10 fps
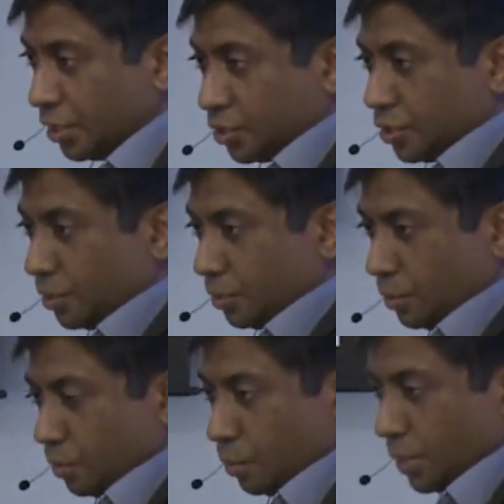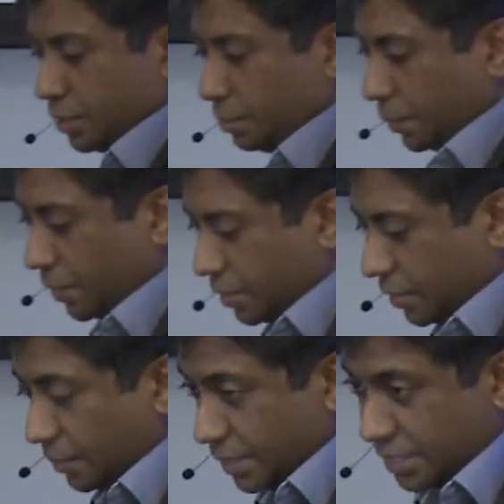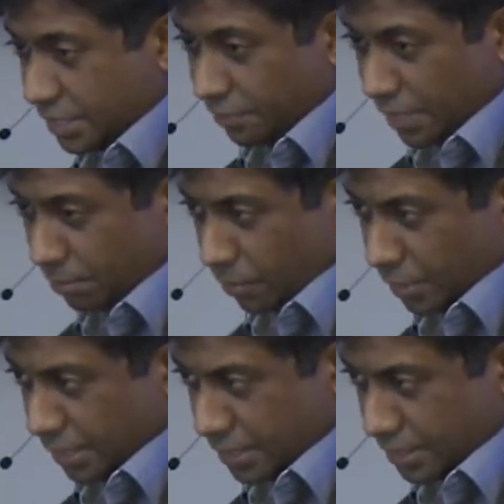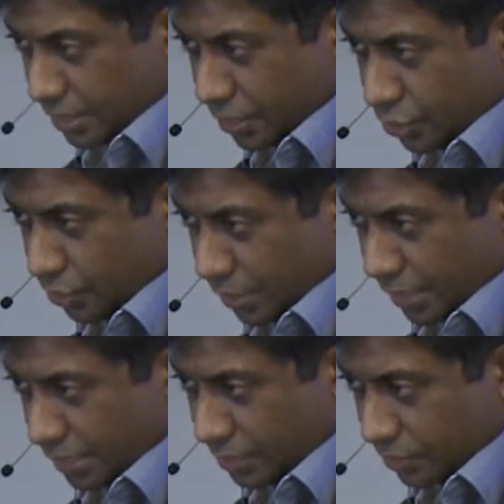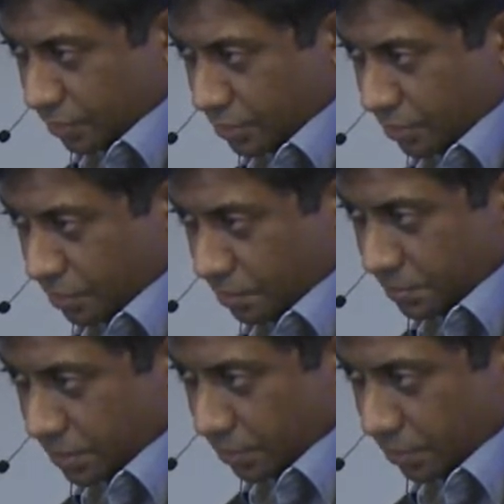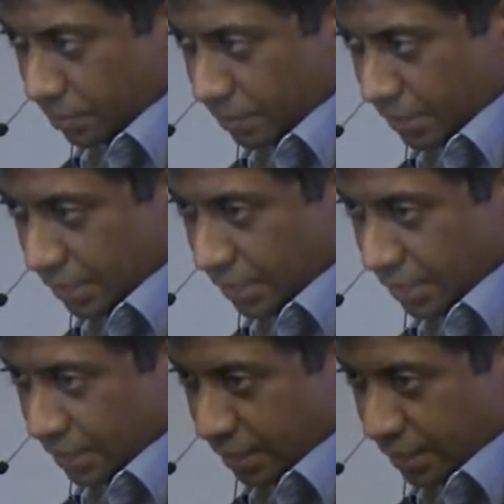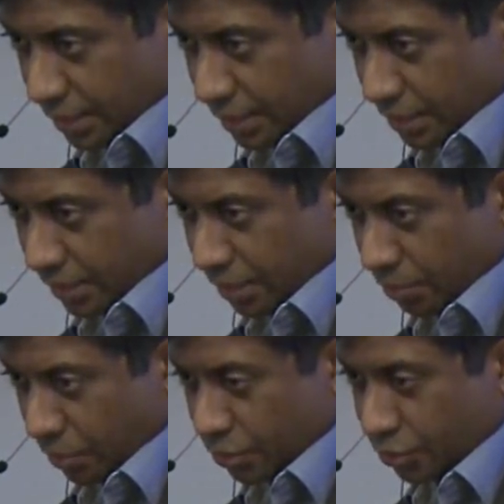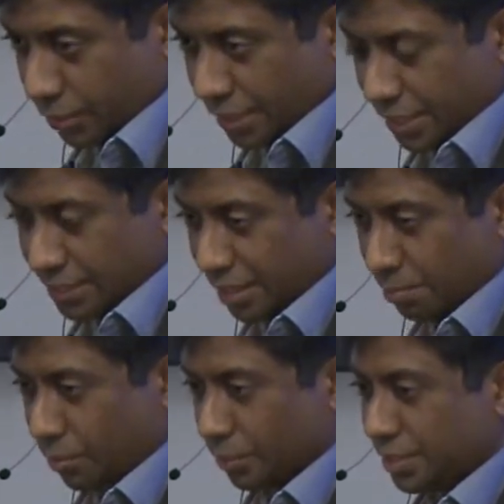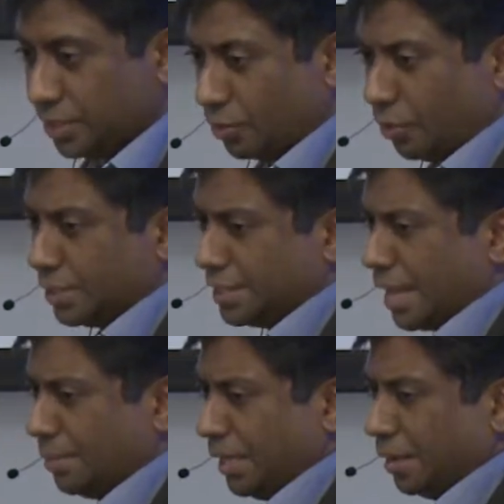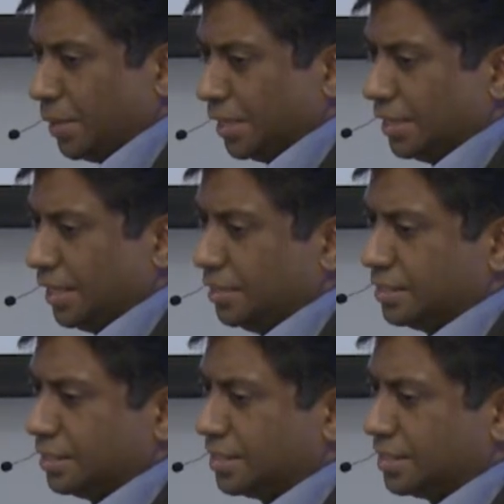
So what we want to do is develop all these shortcuts also. So keyboard shortcuts are important, all tabbing among things. It's